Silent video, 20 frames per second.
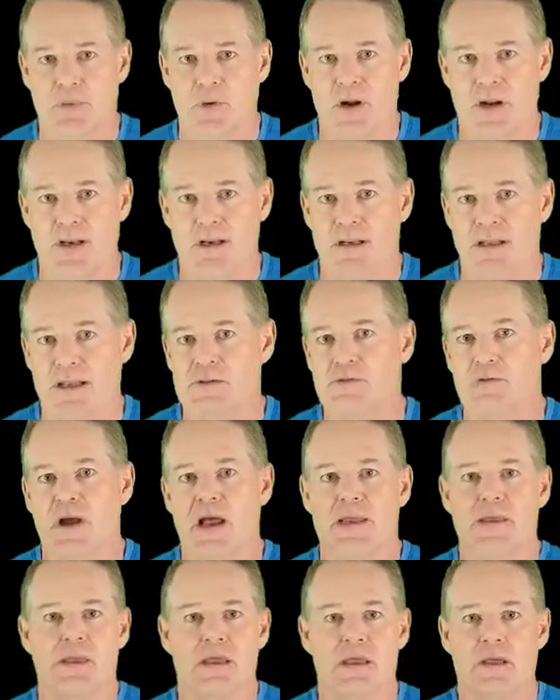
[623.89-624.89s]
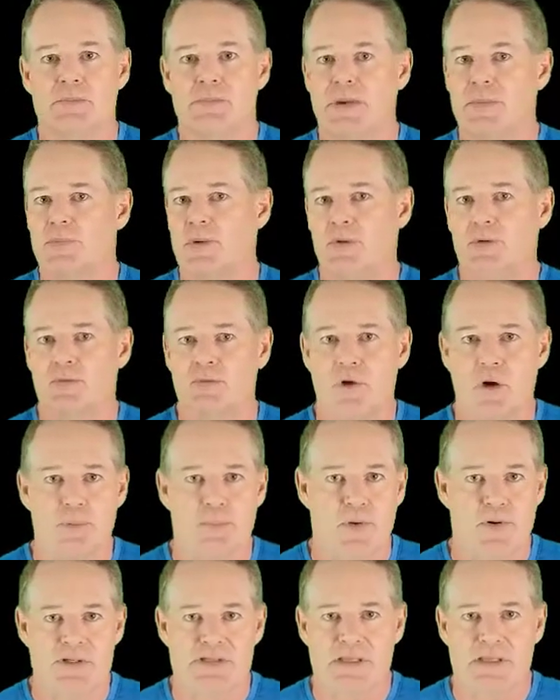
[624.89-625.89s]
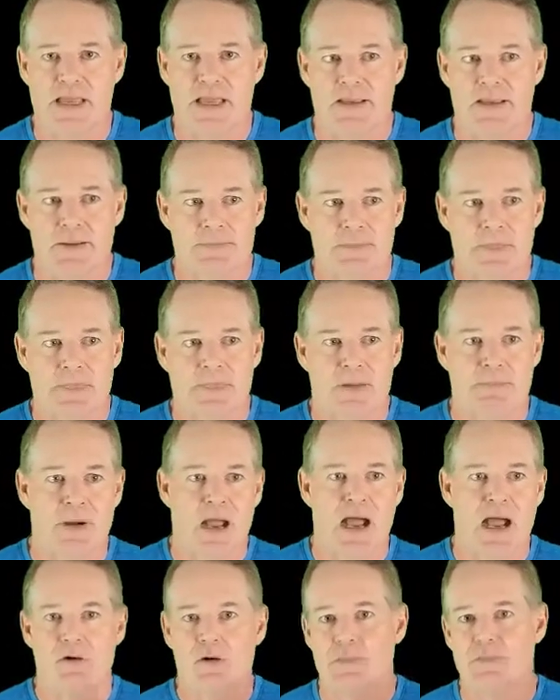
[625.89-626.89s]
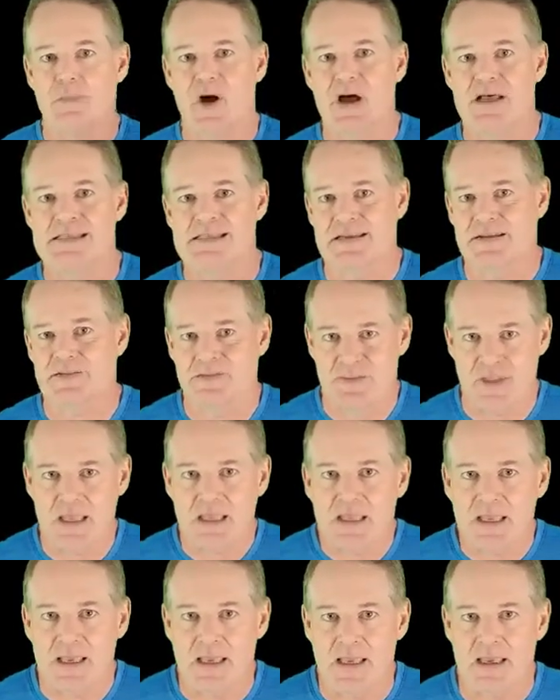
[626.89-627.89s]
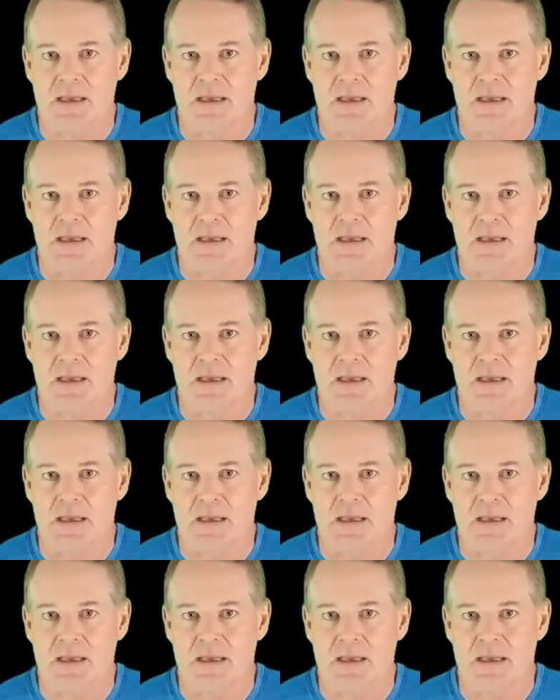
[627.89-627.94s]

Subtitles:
That's why people who wrote books like The Power of Positive Thinking,